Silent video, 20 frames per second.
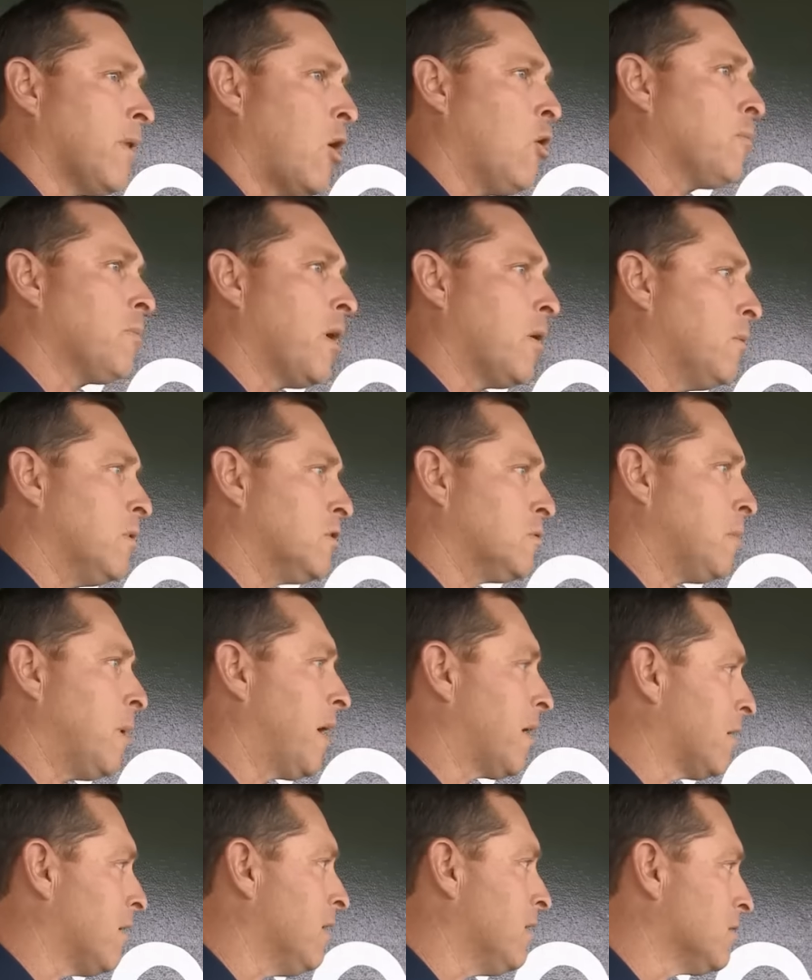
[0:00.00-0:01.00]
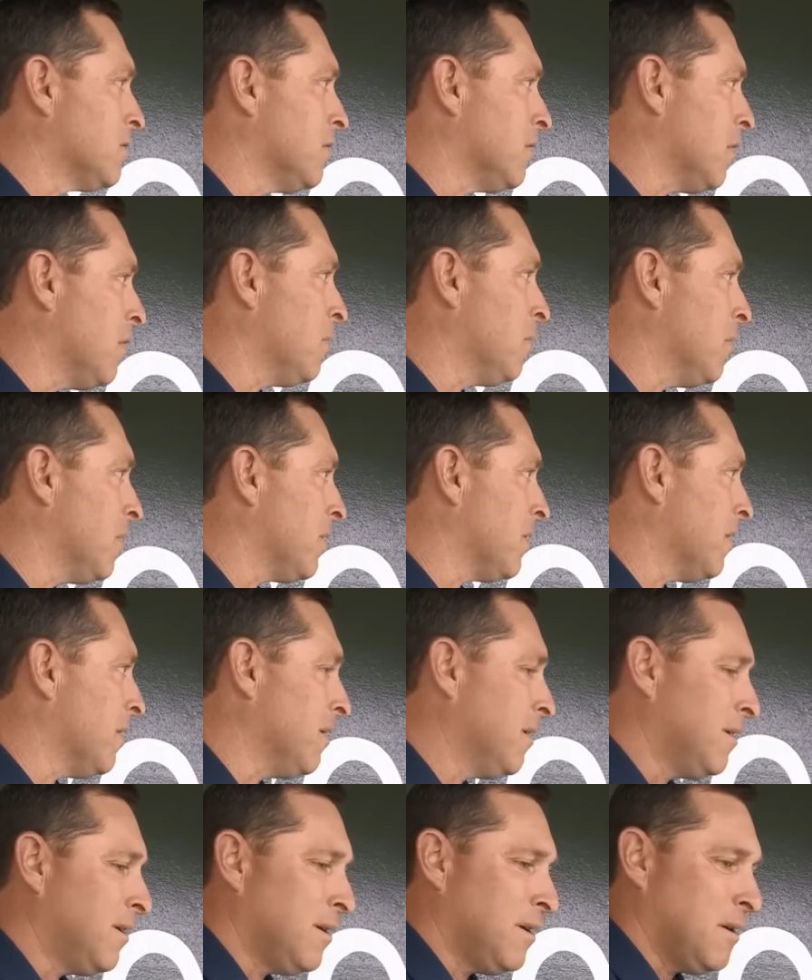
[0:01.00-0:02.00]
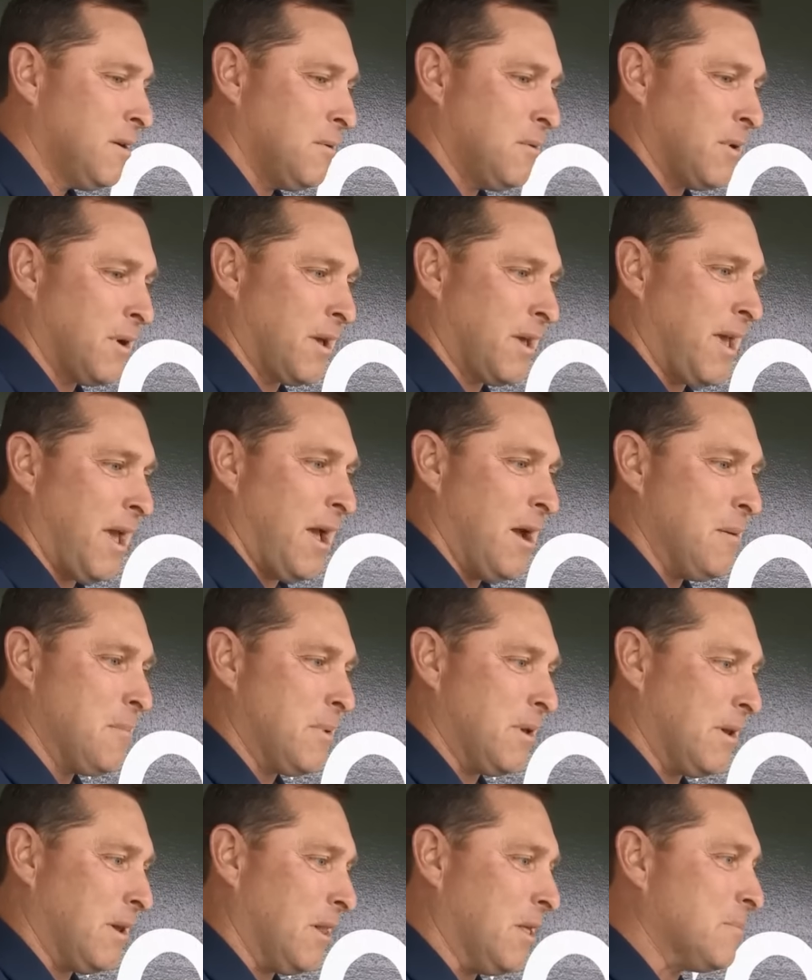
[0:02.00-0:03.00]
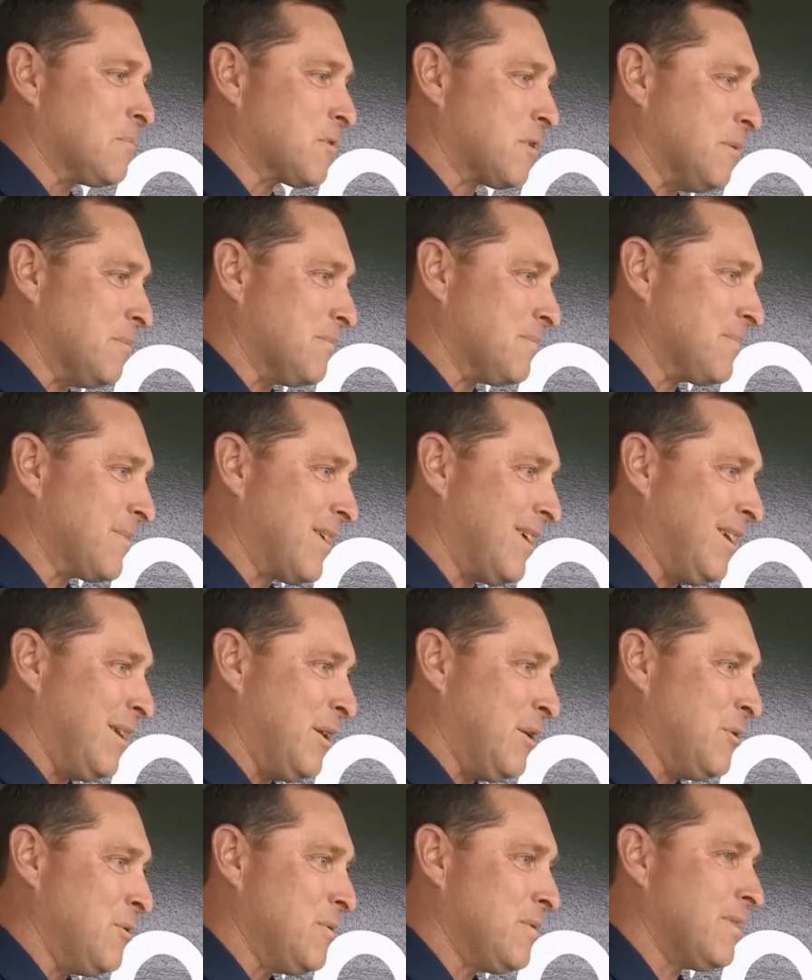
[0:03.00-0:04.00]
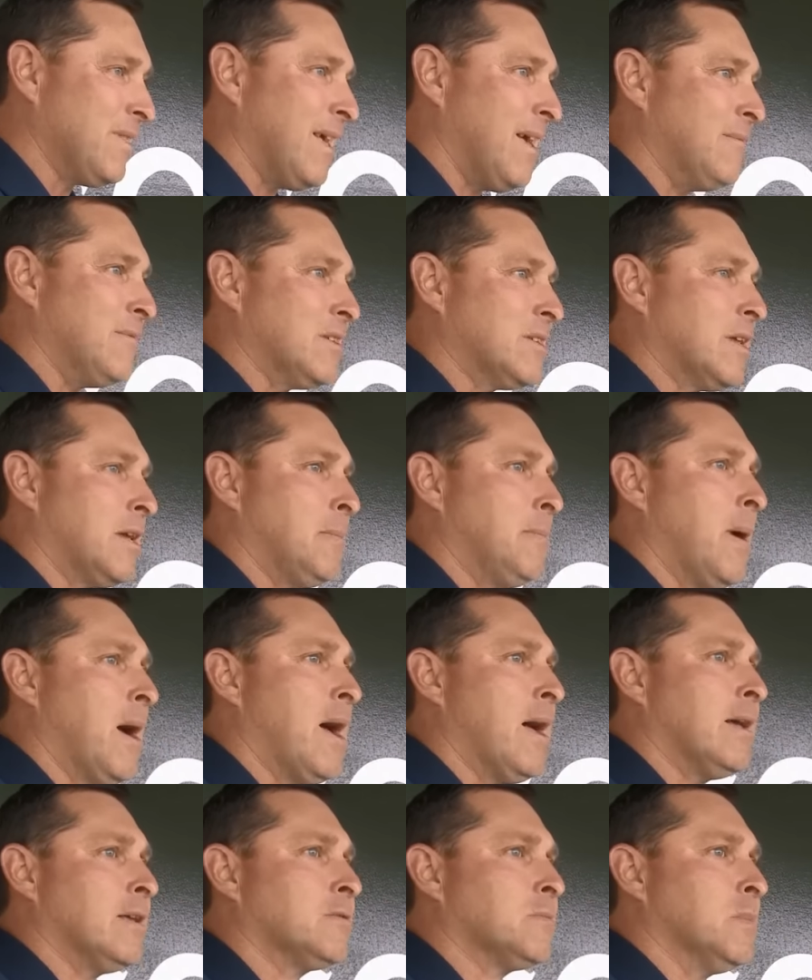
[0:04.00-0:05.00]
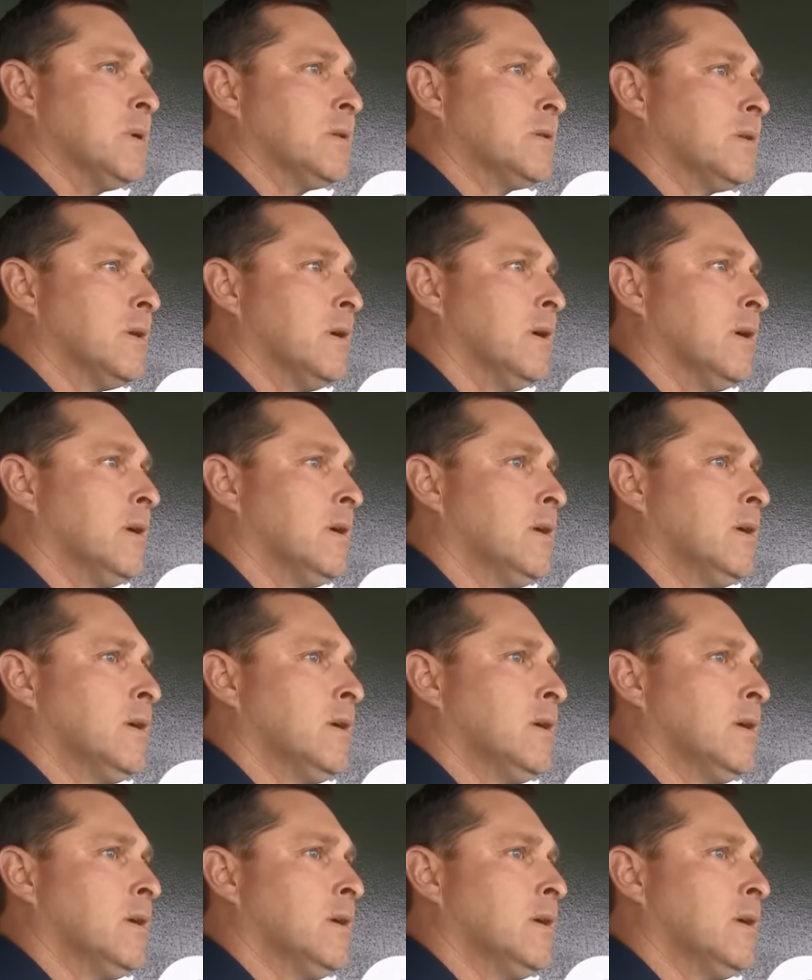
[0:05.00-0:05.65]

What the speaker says: I hope they respect us to know what a Camp and a Lipscomb can do. They haven't seen mine, but